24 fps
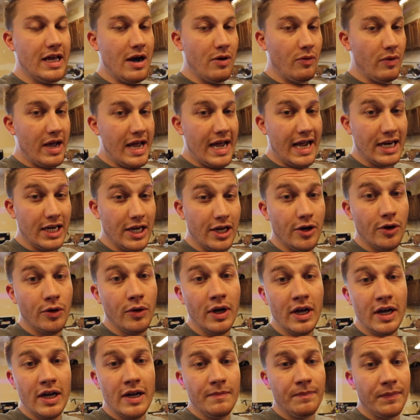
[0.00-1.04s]
That way I
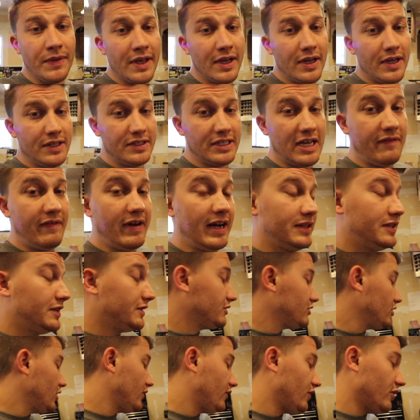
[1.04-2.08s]
know, because I've had
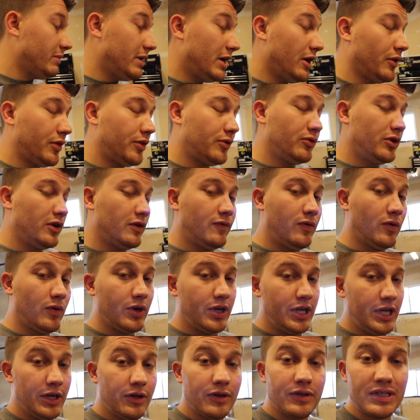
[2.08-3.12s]
this car for about 3 or 4
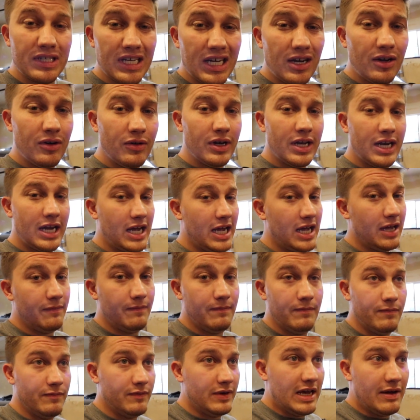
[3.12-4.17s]
years now, and
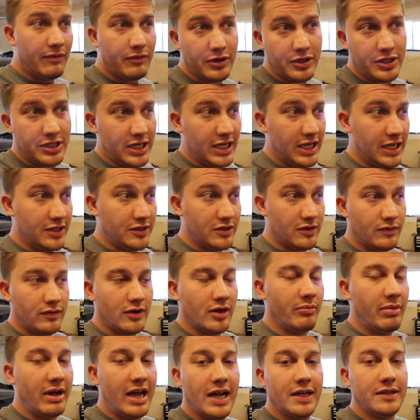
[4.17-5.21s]
I've never changed the
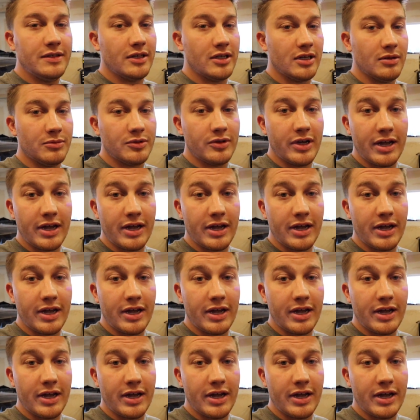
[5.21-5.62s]
front pads on them.